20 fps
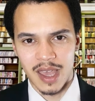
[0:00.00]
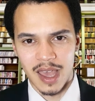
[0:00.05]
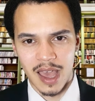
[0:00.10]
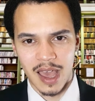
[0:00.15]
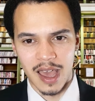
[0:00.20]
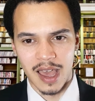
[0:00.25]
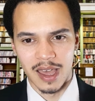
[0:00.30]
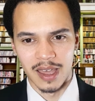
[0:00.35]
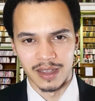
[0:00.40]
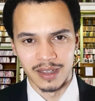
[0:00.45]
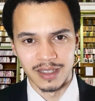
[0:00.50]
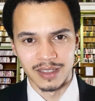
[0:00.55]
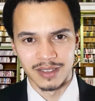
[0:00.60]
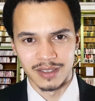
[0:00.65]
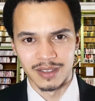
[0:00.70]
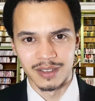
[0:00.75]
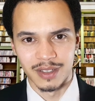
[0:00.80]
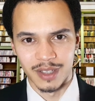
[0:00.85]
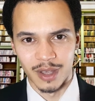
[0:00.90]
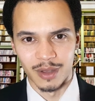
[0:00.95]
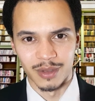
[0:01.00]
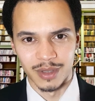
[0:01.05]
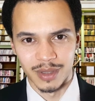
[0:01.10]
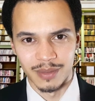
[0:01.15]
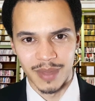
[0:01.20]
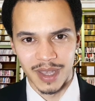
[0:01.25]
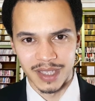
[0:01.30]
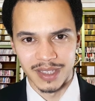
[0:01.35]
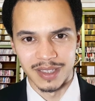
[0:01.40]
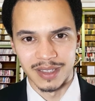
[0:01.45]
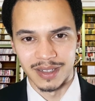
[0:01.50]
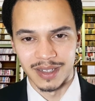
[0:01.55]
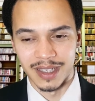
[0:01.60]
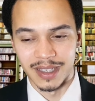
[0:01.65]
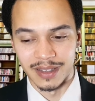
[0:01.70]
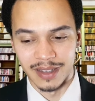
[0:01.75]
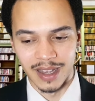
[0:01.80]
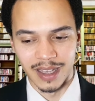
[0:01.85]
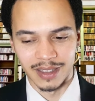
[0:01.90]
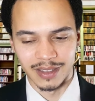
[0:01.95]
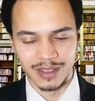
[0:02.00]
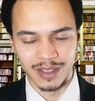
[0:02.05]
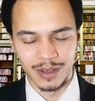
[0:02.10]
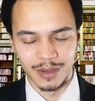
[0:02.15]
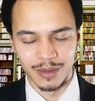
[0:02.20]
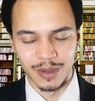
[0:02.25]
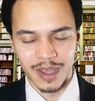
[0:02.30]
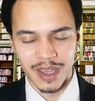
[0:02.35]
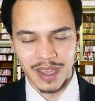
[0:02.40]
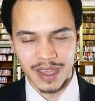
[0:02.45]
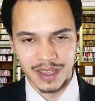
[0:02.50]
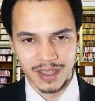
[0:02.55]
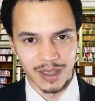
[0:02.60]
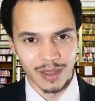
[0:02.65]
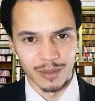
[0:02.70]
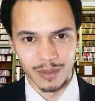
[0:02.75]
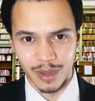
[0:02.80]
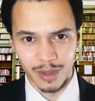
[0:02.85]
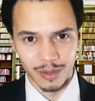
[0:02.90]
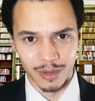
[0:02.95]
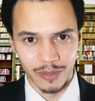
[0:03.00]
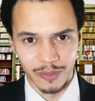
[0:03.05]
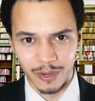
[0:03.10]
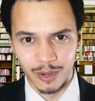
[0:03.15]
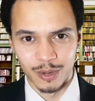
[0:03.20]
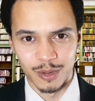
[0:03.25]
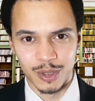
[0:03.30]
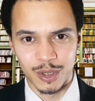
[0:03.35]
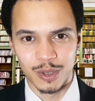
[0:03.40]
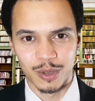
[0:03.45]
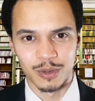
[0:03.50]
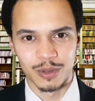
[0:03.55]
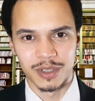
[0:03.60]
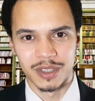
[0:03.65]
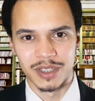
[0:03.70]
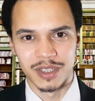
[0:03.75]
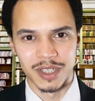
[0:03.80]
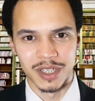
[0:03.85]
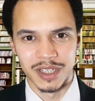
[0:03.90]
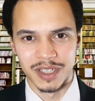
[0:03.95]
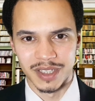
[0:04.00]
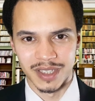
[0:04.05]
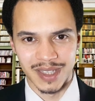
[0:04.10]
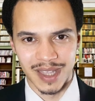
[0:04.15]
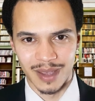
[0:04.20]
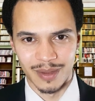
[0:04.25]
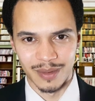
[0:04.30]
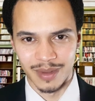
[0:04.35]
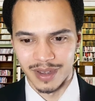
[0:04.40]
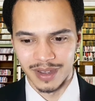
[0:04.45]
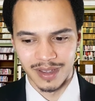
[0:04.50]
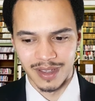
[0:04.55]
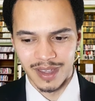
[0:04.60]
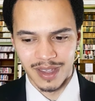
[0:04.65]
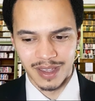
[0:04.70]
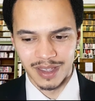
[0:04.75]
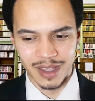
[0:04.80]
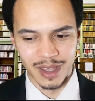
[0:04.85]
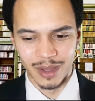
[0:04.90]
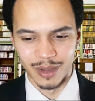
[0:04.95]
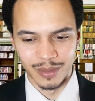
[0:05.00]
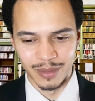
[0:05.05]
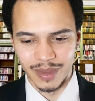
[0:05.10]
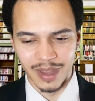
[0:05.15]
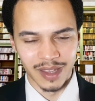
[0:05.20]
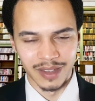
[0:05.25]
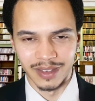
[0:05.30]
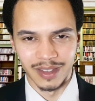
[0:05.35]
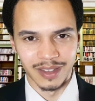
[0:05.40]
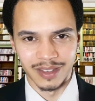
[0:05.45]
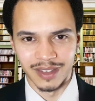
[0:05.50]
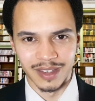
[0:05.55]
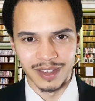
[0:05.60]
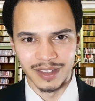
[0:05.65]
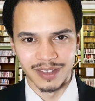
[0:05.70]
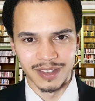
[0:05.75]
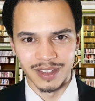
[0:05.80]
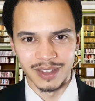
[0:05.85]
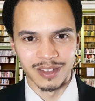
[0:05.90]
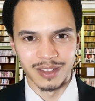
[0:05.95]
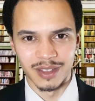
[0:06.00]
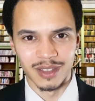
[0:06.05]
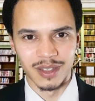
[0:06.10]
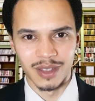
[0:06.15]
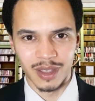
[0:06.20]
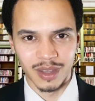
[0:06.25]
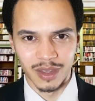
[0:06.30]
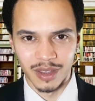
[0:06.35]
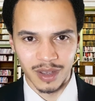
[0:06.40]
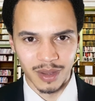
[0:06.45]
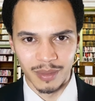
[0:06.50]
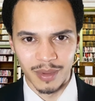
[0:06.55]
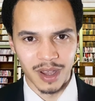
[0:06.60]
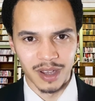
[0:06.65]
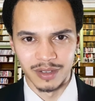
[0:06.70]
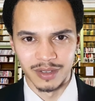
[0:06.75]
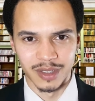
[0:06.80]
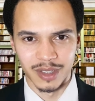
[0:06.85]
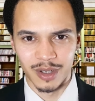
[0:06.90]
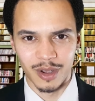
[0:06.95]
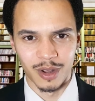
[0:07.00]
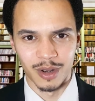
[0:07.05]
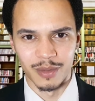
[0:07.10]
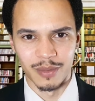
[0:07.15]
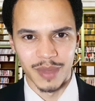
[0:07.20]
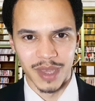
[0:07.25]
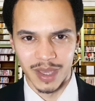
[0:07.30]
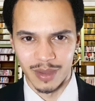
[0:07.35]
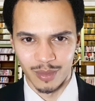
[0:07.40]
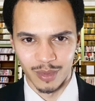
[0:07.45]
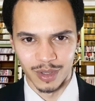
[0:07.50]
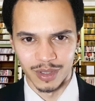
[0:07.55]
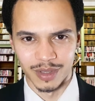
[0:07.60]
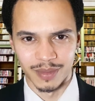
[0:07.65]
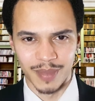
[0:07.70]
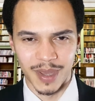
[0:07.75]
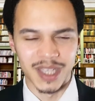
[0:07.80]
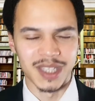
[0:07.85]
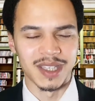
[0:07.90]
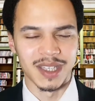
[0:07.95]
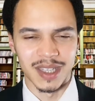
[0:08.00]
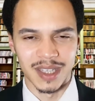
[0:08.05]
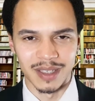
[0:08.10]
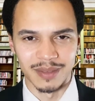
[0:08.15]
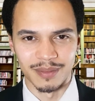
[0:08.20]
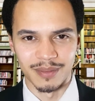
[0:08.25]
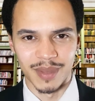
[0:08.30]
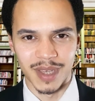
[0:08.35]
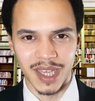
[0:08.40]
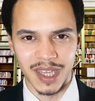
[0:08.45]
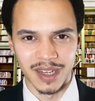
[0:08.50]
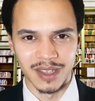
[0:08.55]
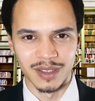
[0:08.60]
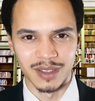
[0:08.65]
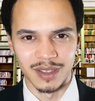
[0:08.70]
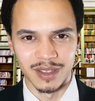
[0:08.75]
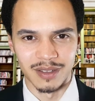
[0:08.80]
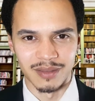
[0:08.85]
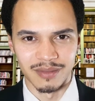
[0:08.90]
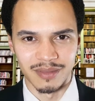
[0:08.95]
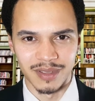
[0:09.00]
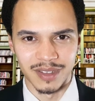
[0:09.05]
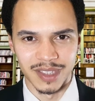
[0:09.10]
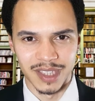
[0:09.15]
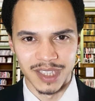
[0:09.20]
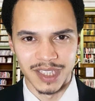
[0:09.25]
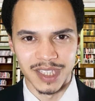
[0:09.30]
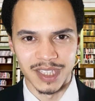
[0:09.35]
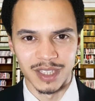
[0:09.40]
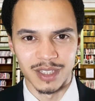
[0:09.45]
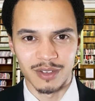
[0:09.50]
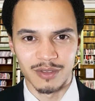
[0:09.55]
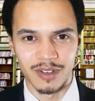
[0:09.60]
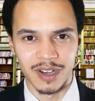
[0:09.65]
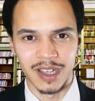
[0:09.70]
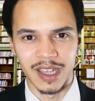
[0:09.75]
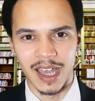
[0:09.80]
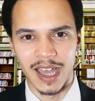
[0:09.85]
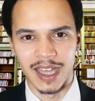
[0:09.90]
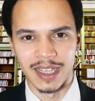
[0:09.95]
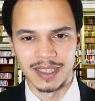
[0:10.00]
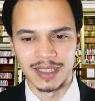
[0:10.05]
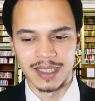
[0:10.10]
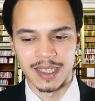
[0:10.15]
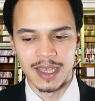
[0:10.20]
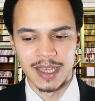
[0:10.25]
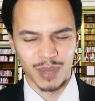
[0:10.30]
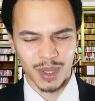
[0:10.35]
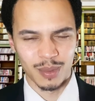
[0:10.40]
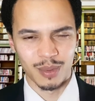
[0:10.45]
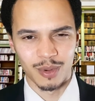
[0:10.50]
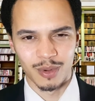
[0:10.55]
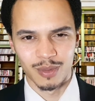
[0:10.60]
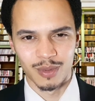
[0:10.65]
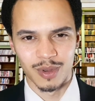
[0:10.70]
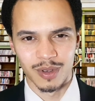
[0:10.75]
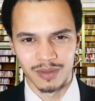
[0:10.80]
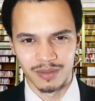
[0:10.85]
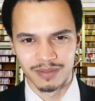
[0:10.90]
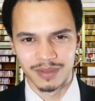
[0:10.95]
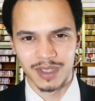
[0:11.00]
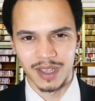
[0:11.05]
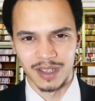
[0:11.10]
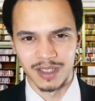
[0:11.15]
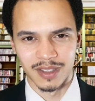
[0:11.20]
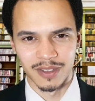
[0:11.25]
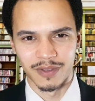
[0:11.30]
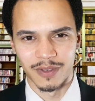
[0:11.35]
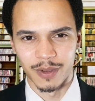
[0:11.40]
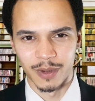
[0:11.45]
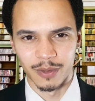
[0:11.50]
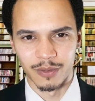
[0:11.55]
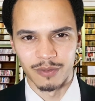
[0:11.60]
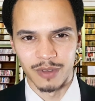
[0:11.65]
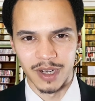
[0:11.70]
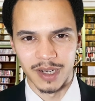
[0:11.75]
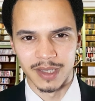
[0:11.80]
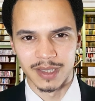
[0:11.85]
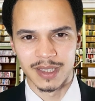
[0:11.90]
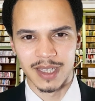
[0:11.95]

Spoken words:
And this is, domestically, like, so, there were food shortages, there were, like the command economy was basically beginning to disintegrate, and people were starting to feel really